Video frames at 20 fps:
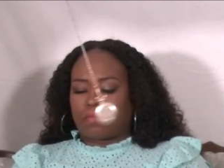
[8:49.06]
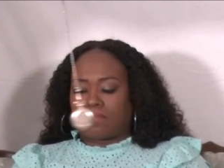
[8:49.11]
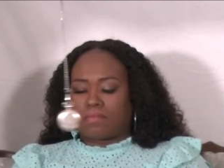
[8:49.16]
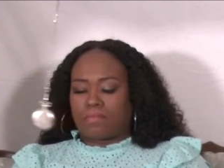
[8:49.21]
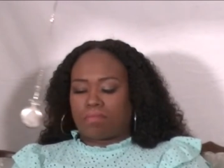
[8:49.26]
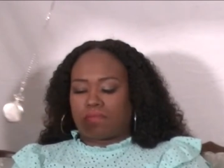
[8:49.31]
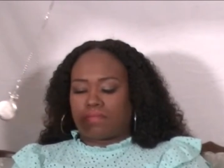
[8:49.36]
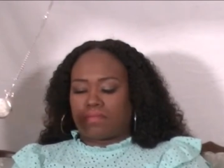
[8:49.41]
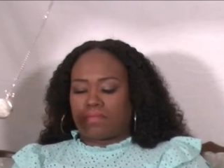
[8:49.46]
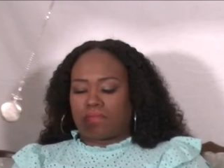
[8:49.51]

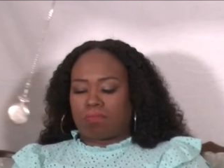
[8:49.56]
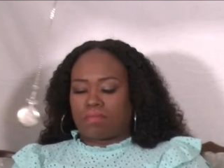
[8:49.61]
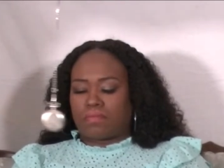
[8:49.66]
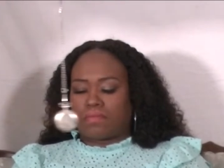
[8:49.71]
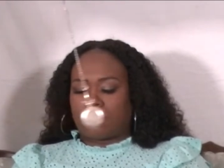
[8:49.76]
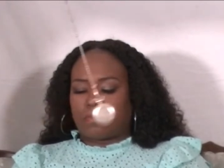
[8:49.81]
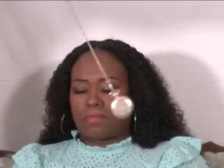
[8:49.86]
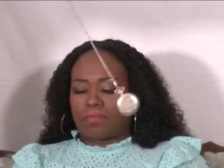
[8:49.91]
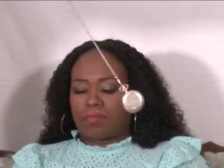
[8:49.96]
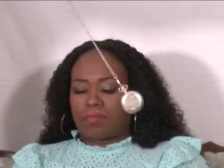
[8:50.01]
Every time you
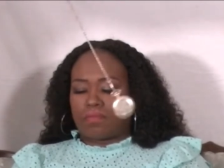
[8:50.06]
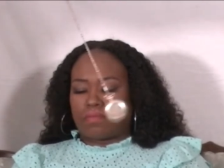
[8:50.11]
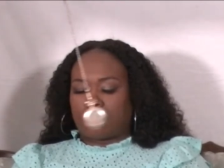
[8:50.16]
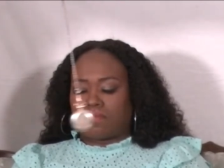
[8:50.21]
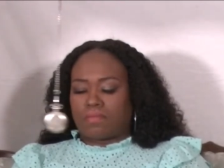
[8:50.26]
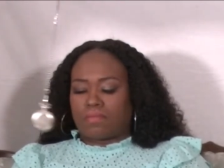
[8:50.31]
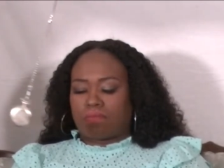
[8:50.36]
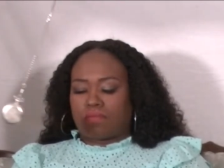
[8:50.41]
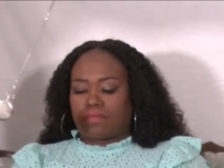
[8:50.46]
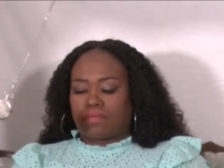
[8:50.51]
take a breath,
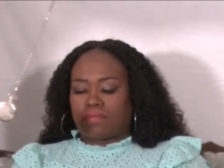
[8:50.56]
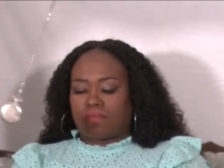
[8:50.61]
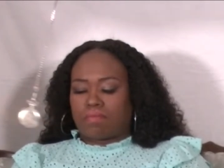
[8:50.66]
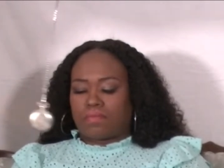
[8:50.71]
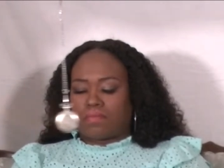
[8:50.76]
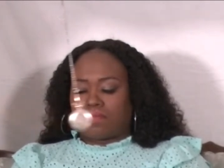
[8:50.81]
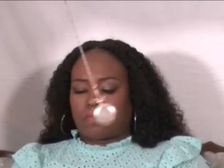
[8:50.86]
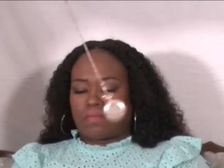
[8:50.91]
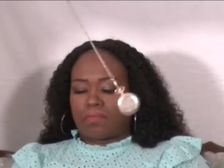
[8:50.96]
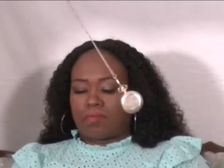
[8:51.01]
you can
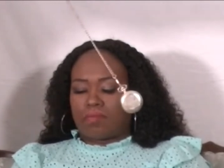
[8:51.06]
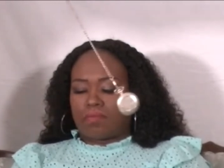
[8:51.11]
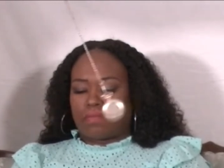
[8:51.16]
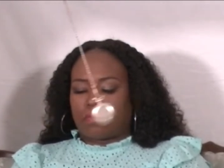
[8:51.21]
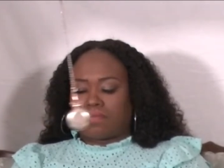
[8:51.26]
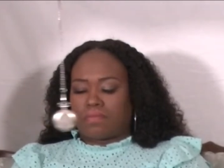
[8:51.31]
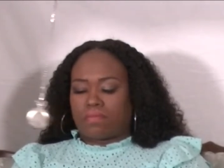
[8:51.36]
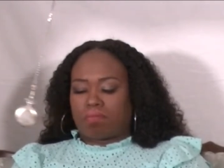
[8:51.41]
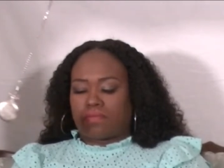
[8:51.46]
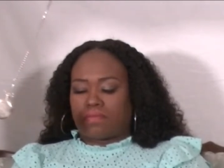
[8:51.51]

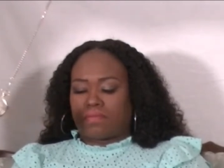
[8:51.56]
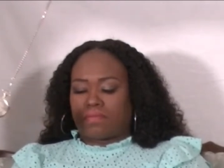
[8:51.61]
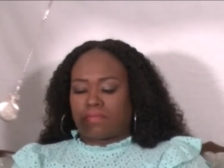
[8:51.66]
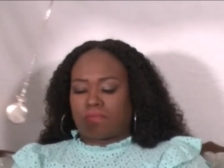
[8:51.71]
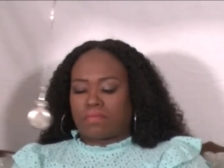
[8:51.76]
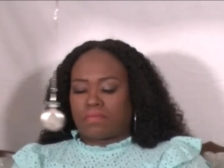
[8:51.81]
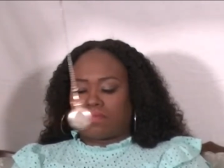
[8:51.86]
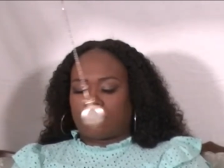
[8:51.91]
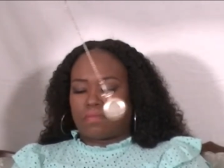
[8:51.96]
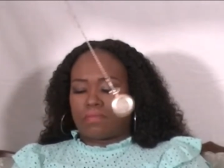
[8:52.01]
feel
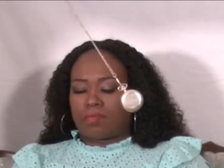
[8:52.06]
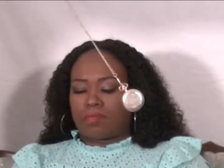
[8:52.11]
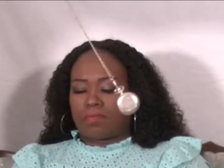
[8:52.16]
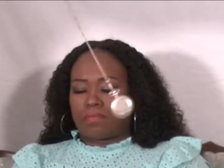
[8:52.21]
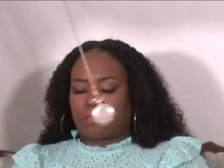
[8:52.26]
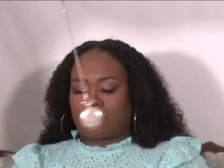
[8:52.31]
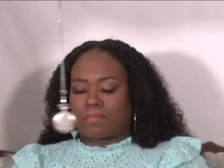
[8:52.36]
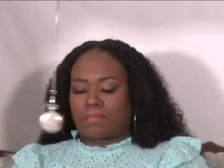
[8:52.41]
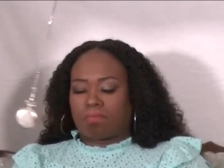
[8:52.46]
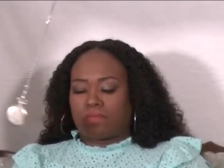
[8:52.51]
your body
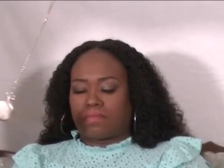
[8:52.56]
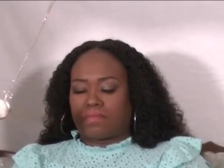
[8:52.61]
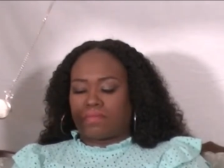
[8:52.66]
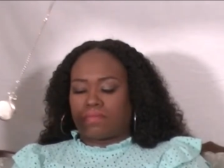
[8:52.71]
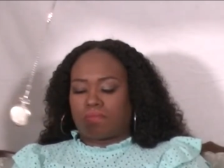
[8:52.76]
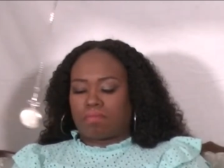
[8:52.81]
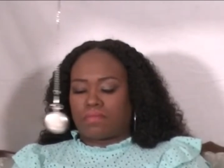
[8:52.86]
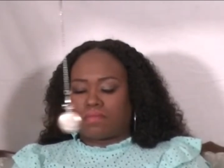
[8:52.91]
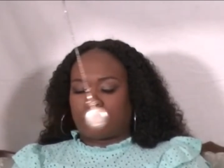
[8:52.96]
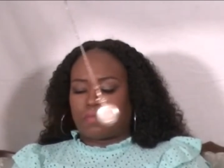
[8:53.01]
relax a
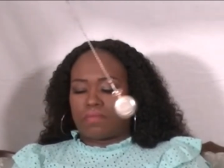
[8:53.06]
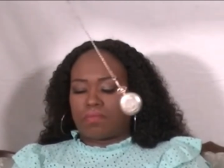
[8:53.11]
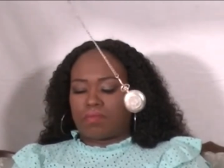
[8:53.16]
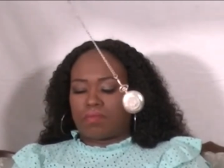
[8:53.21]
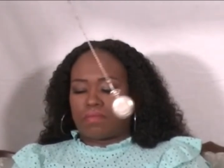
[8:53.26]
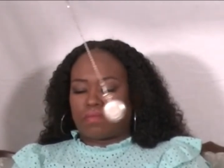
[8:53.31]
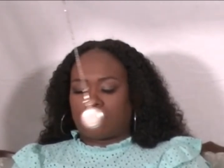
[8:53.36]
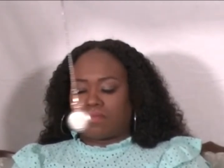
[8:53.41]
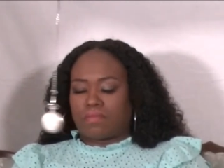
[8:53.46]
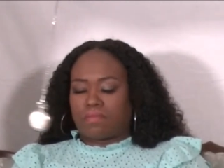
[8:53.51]
little bit
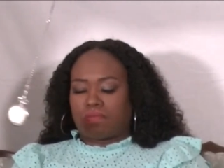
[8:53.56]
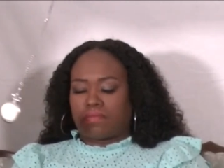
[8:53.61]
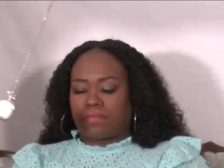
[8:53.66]
more.